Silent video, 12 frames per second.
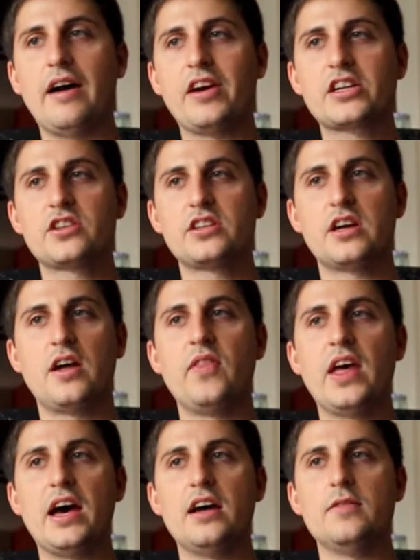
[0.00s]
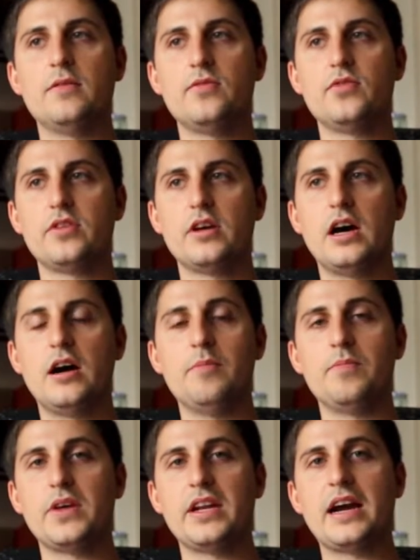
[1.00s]
I've actually done that
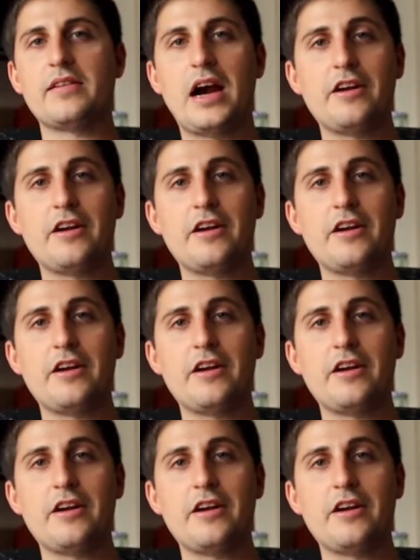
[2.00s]
um, and I,